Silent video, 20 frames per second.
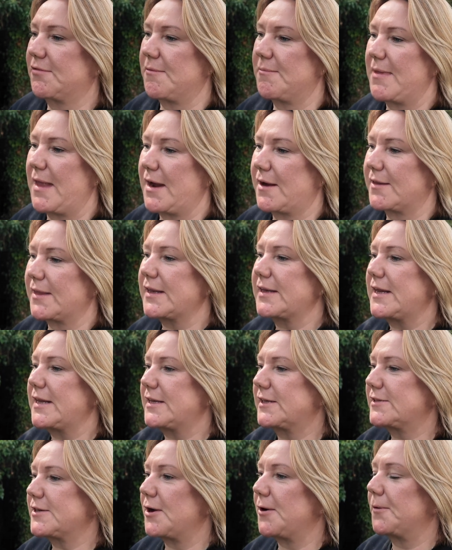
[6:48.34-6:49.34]
from there that
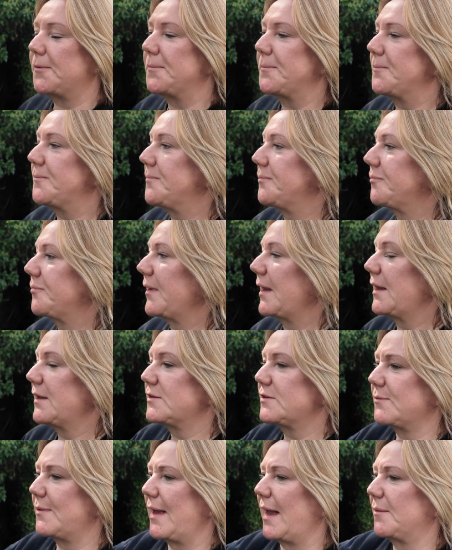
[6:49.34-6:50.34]
needed a home,
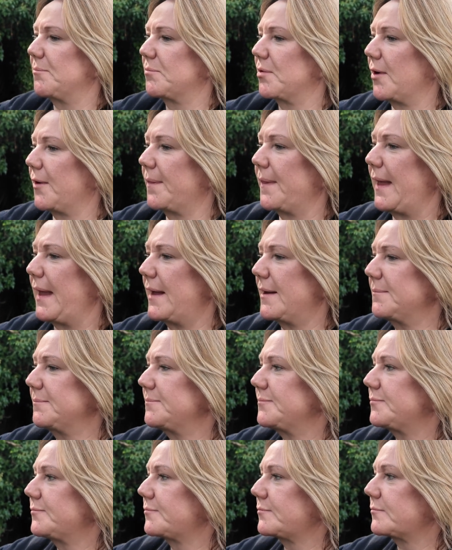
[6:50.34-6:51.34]
so we have brought them.